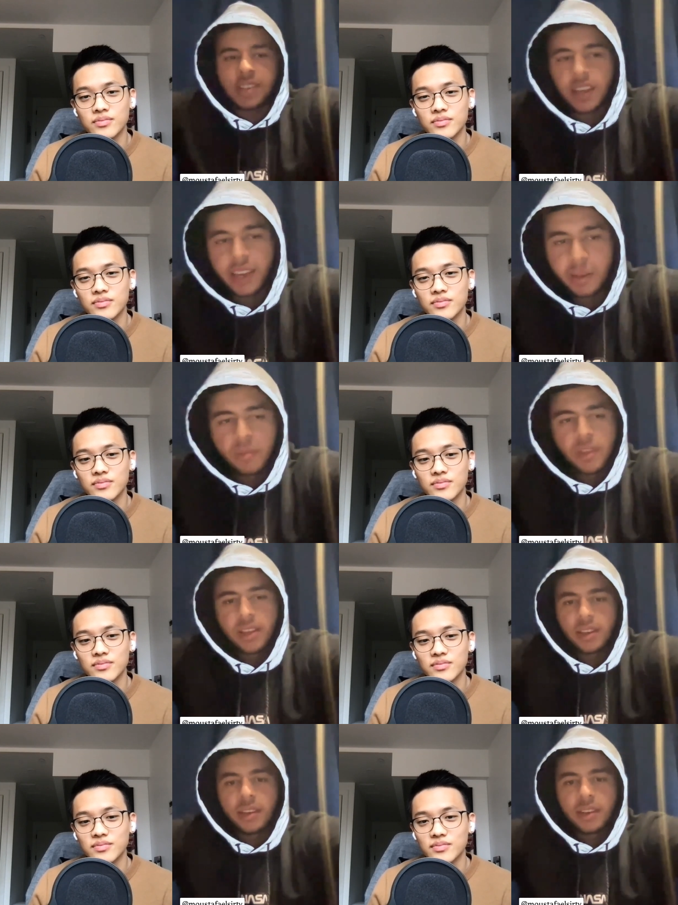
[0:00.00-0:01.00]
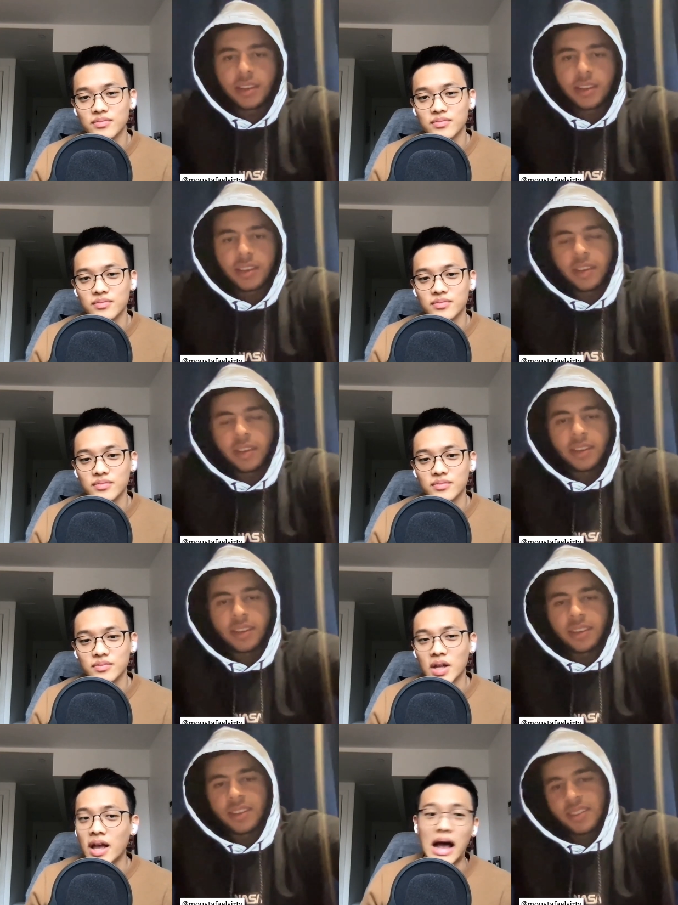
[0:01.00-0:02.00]
Speaker 1: as I like him.
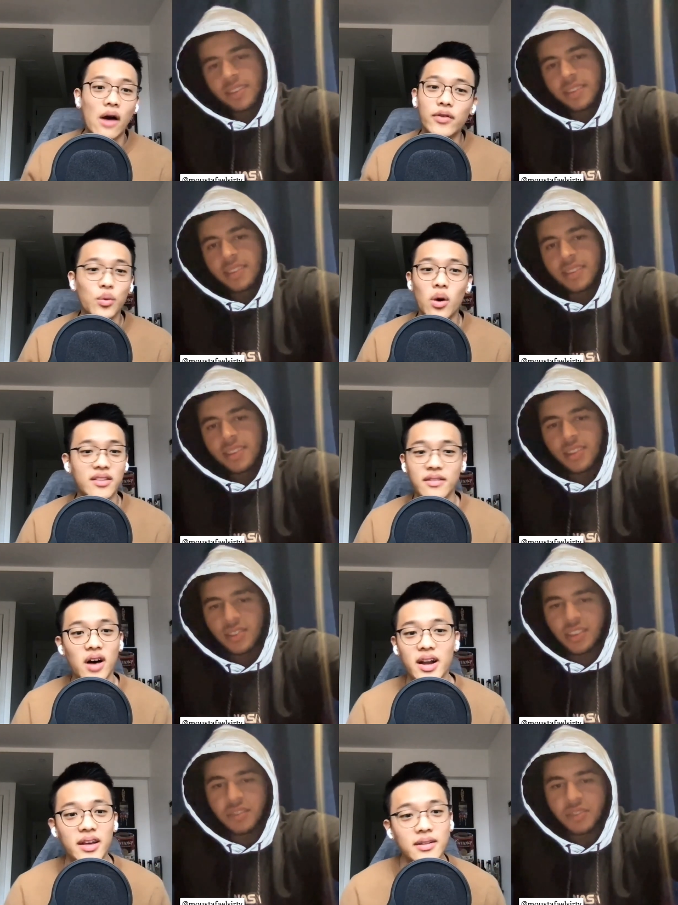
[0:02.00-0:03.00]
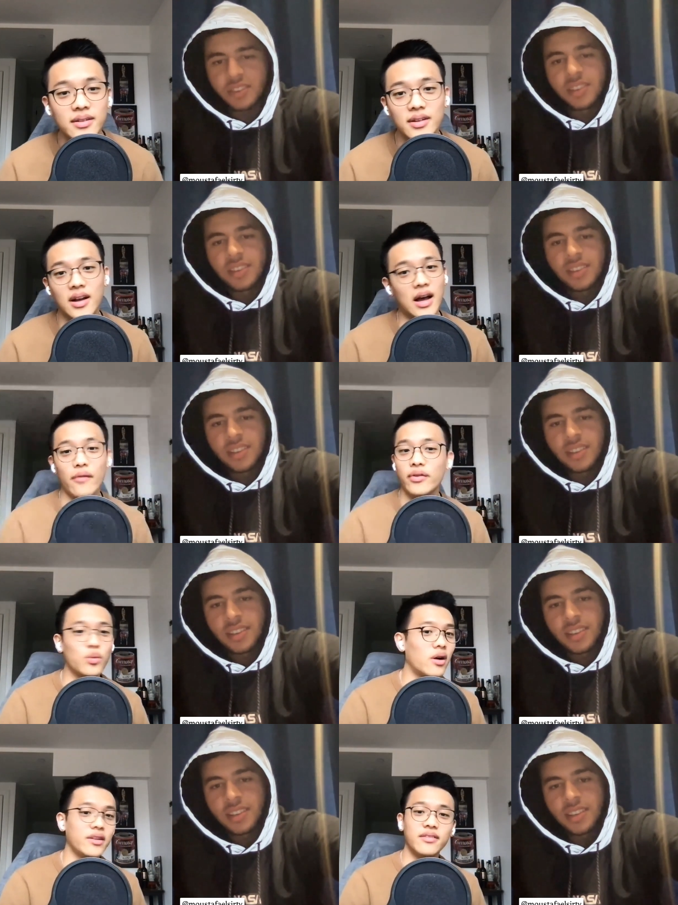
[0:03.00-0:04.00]
Speaker 2: However you want to define it. Different. However you want
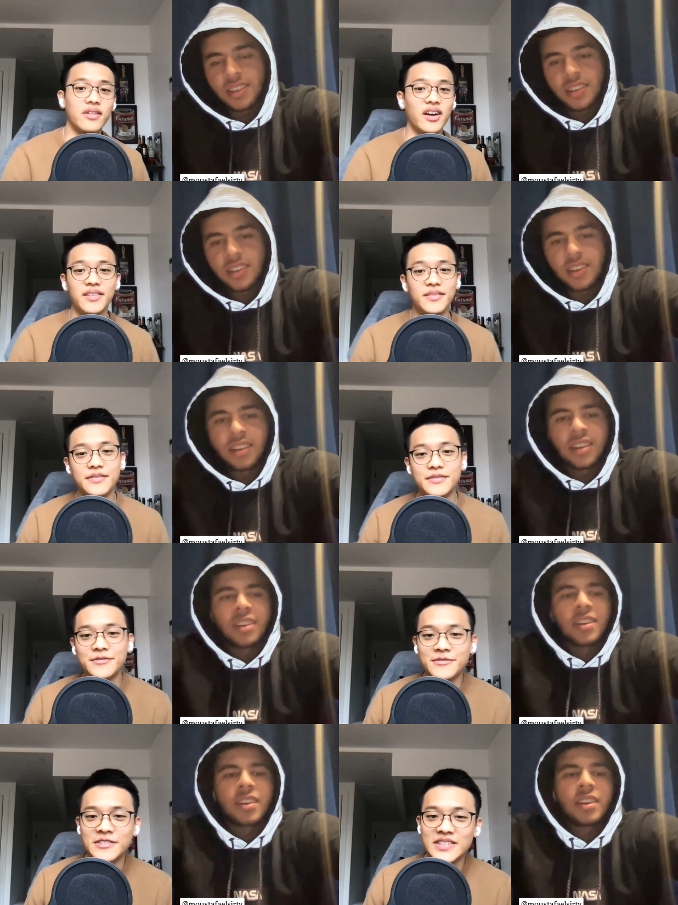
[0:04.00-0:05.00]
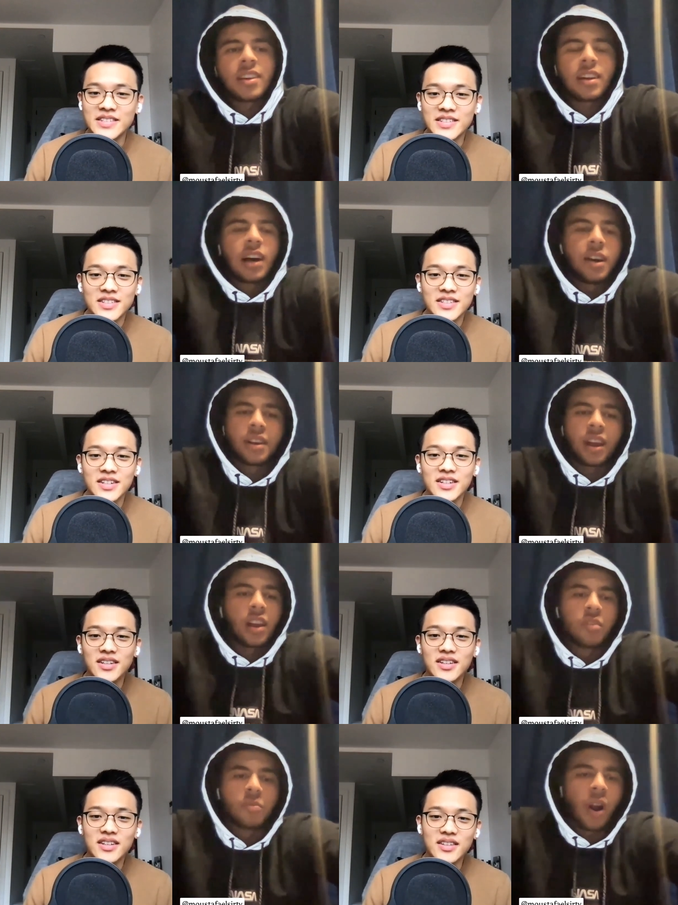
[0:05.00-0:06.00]
to define it. I
Speaker 1: mean, I
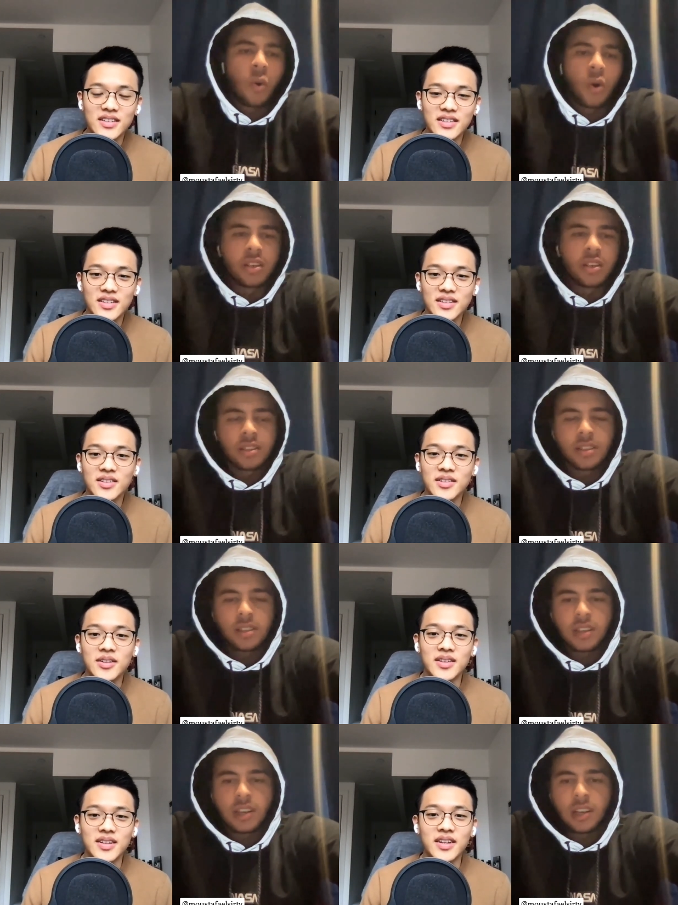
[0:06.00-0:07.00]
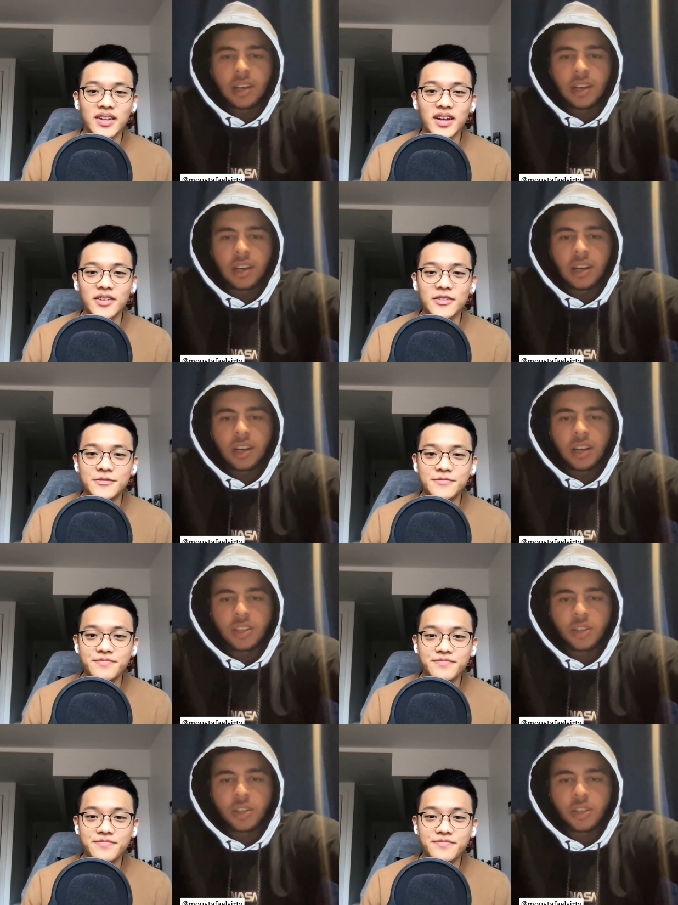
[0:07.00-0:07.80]
love Marwan. Yeah. Uh,